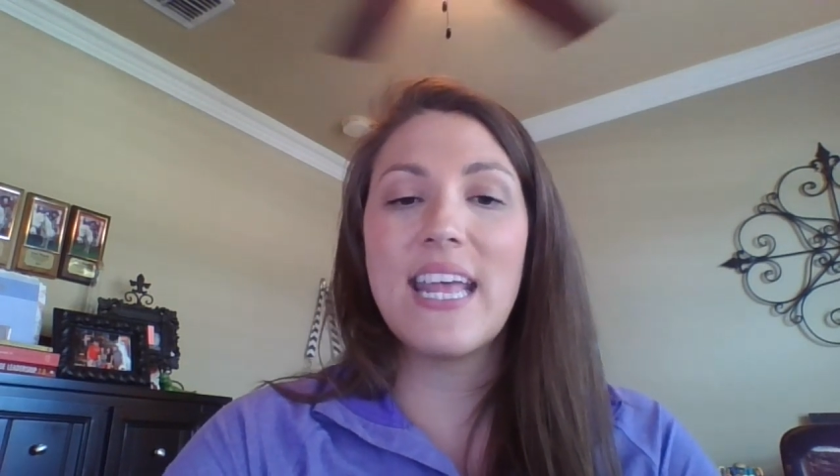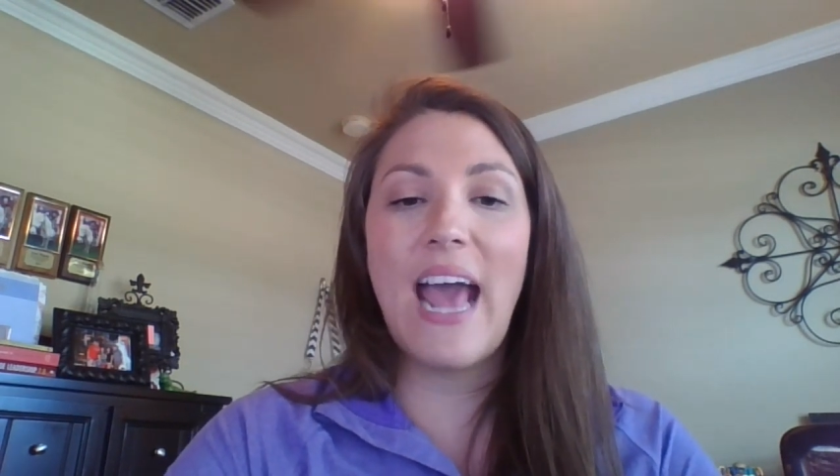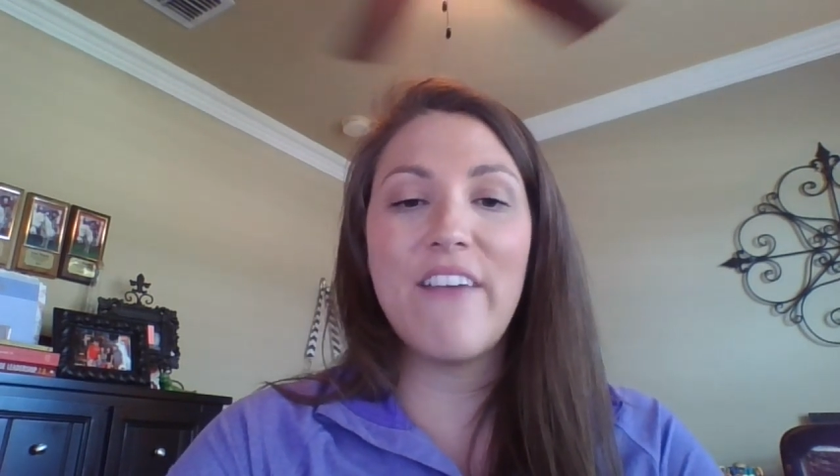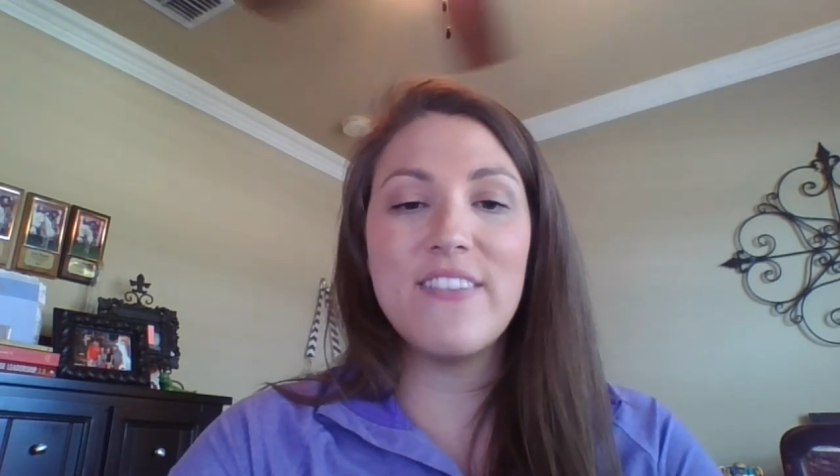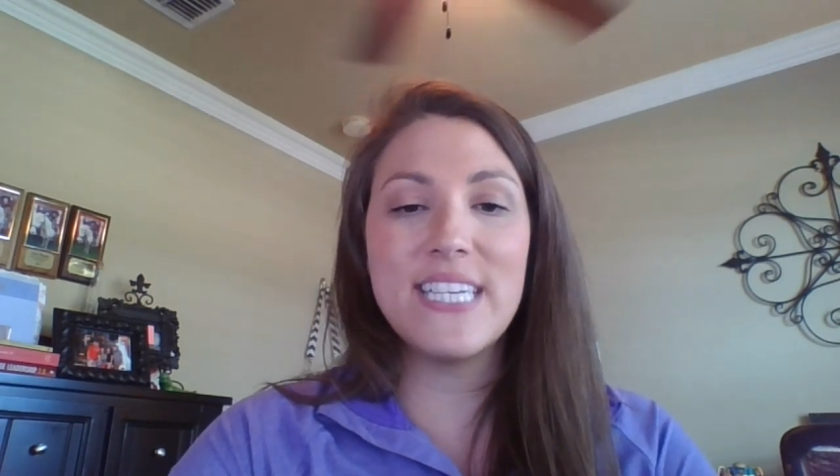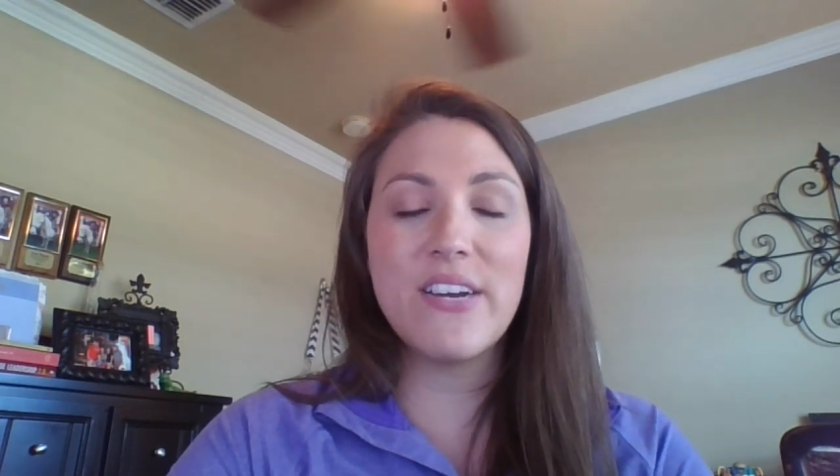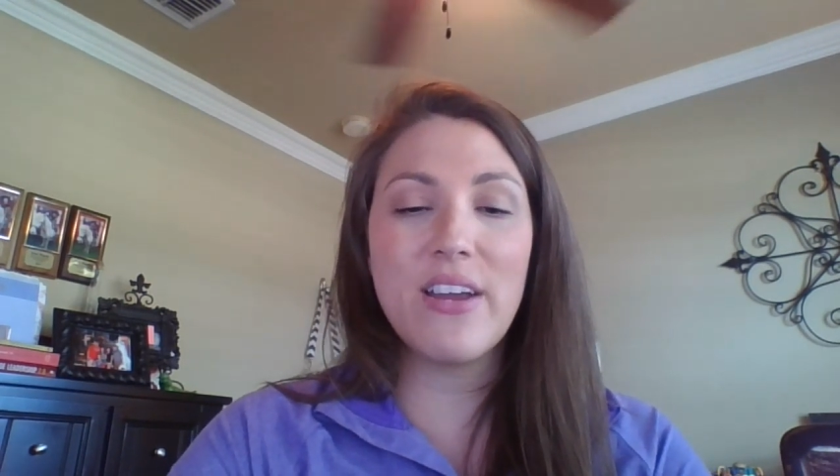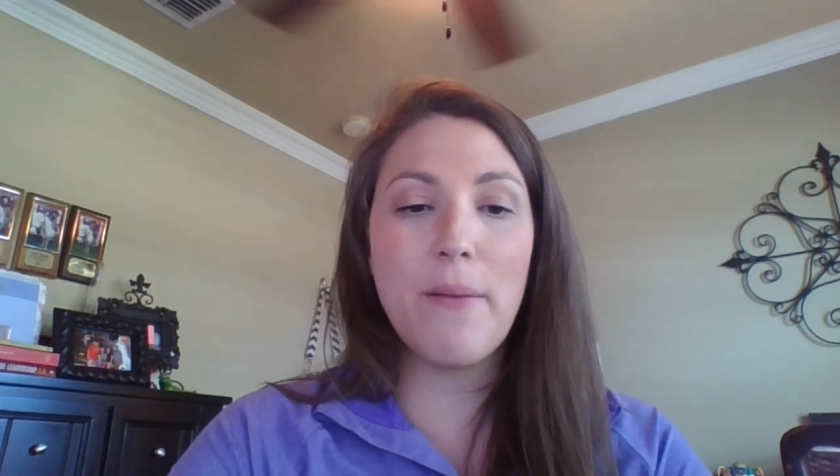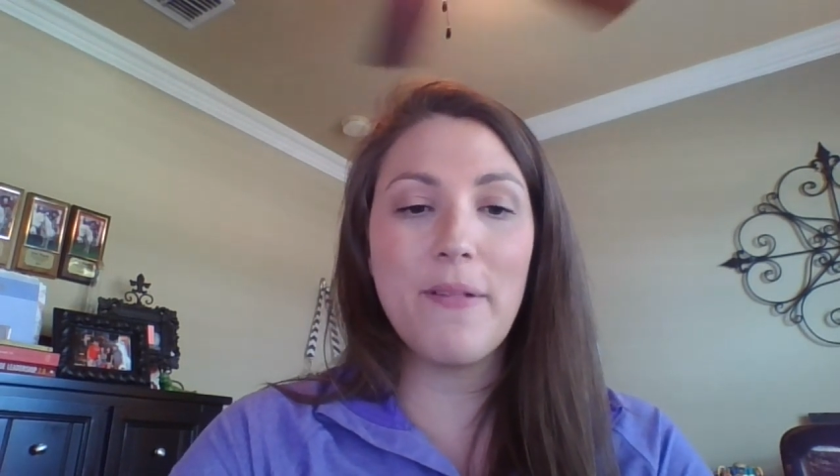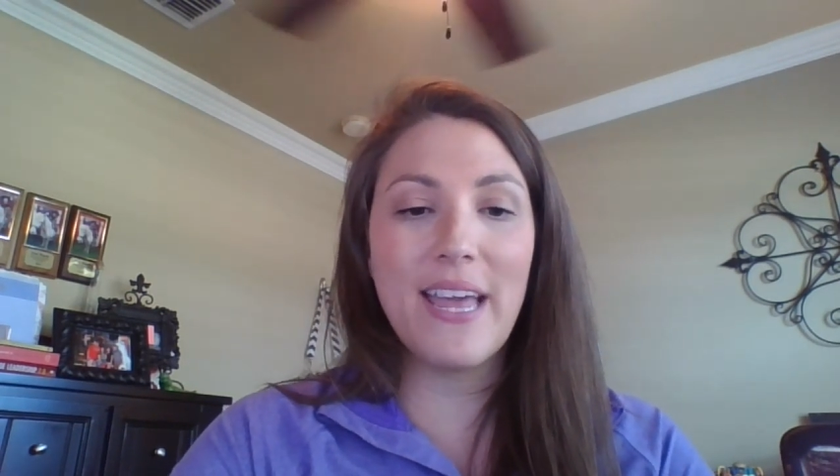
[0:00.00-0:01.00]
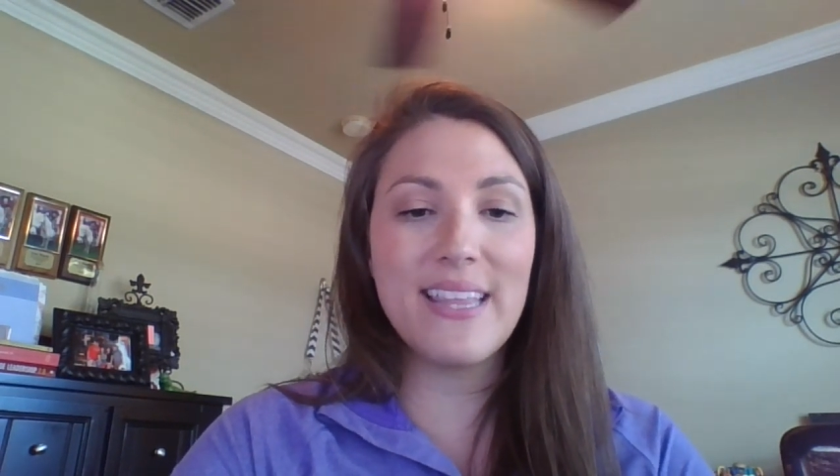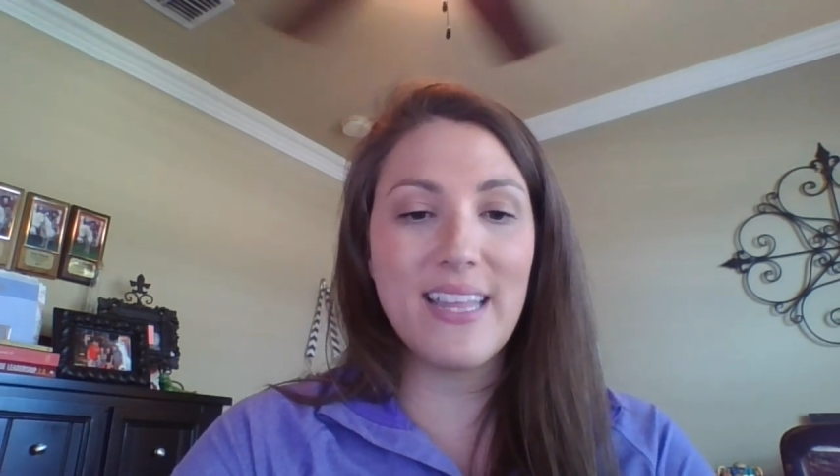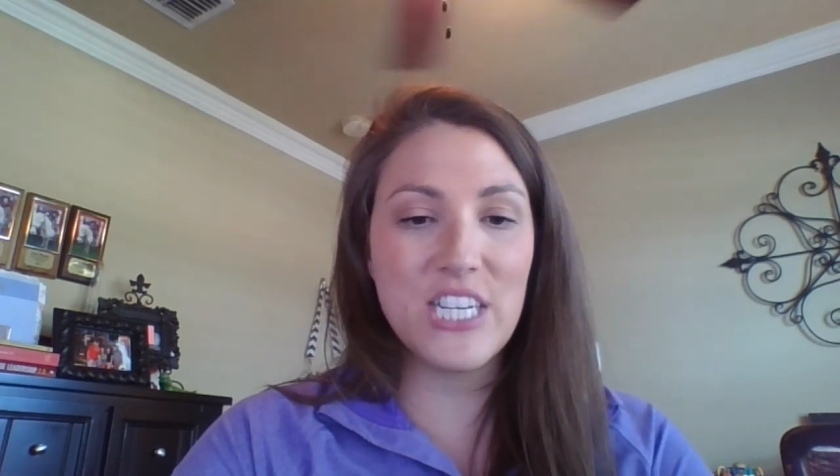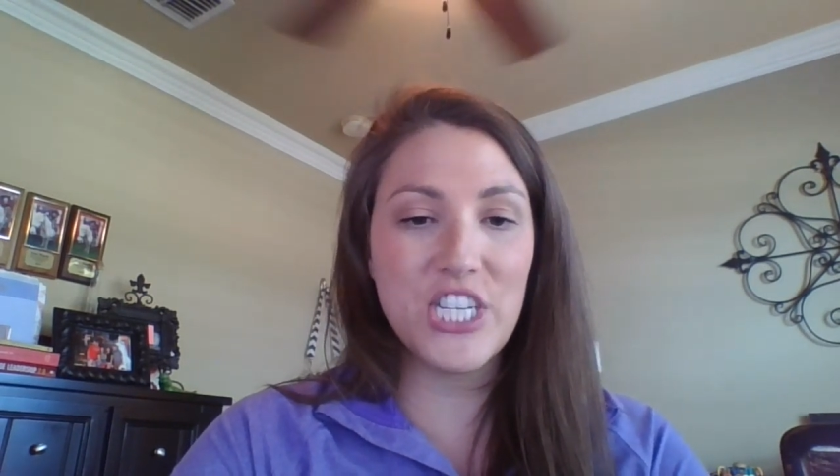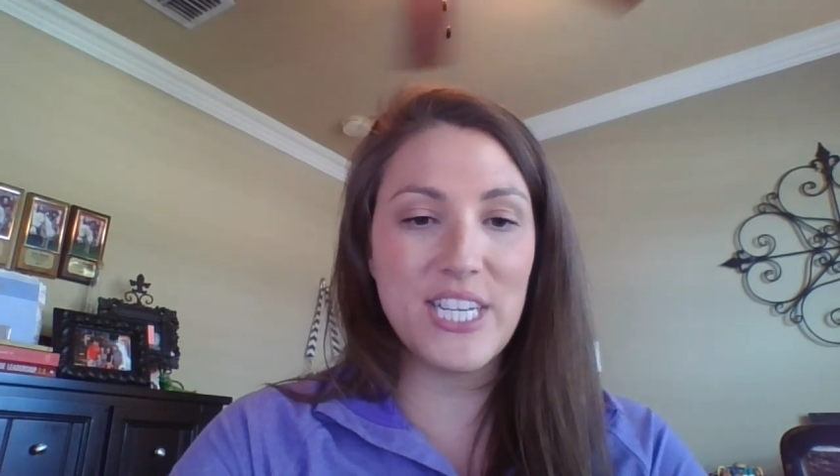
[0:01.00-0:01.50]
Cafeteria Plate
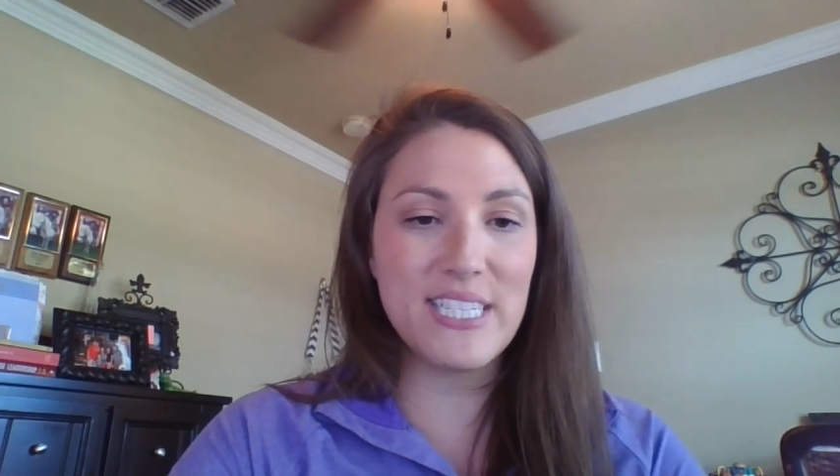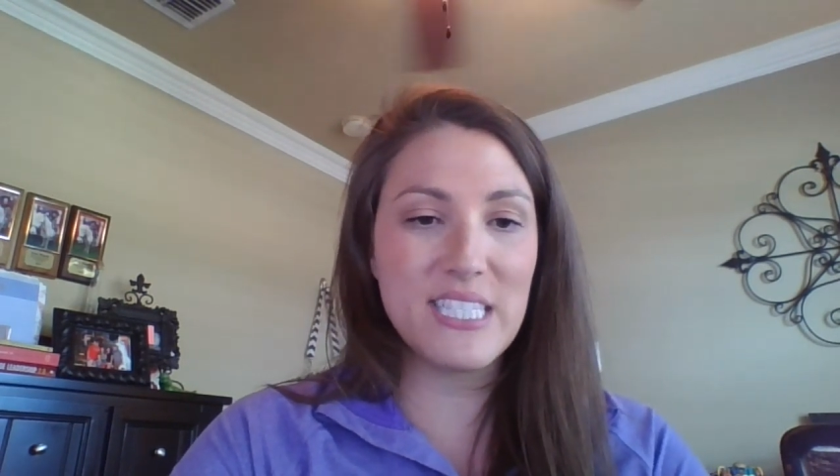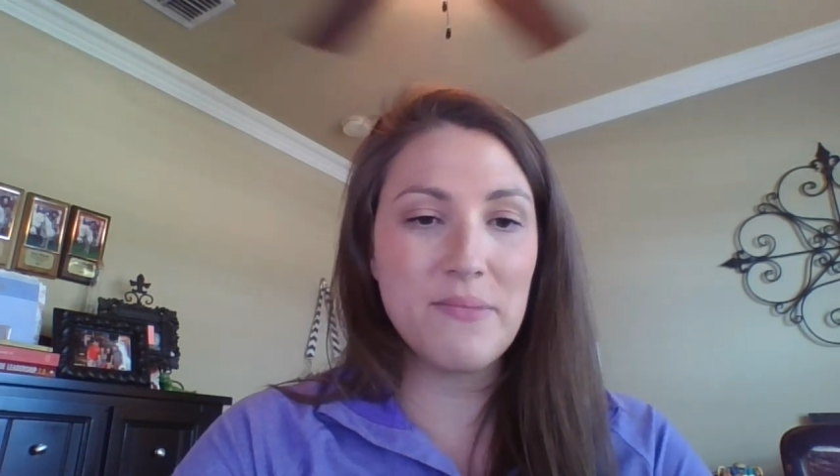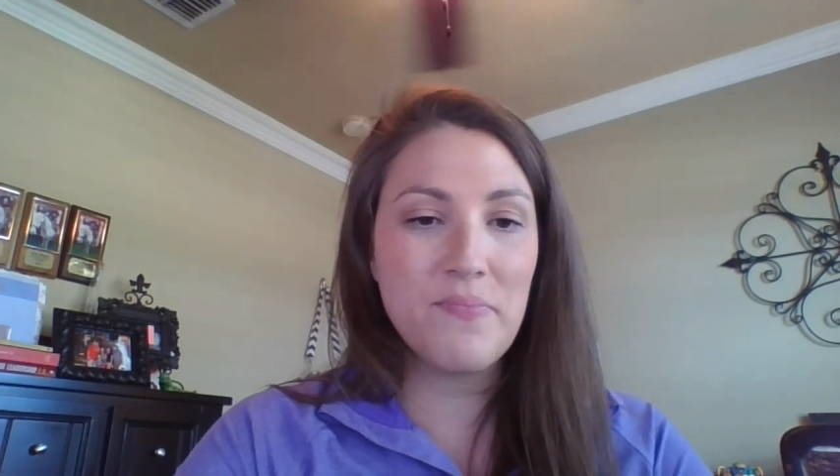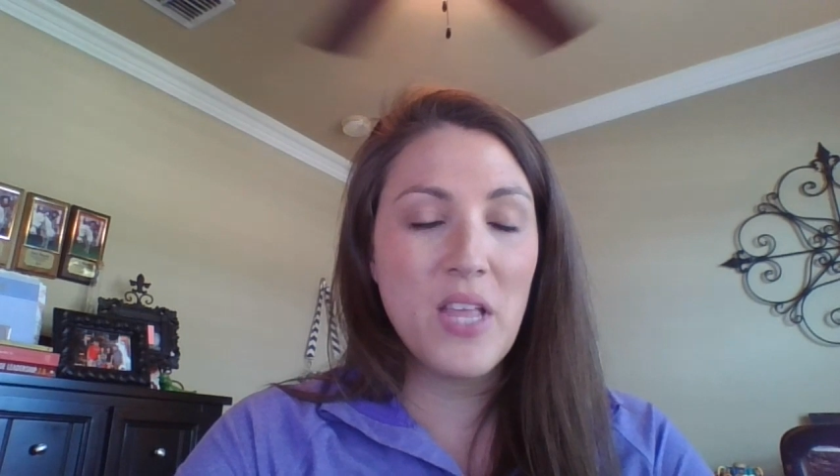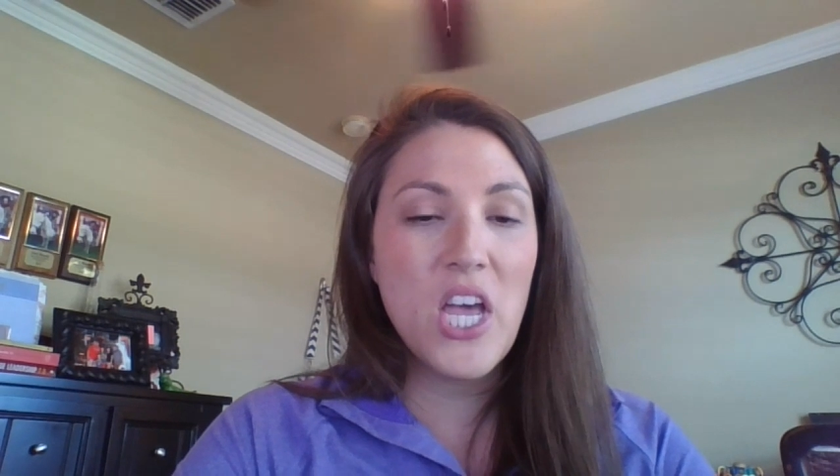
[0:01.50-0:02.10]
Lunches.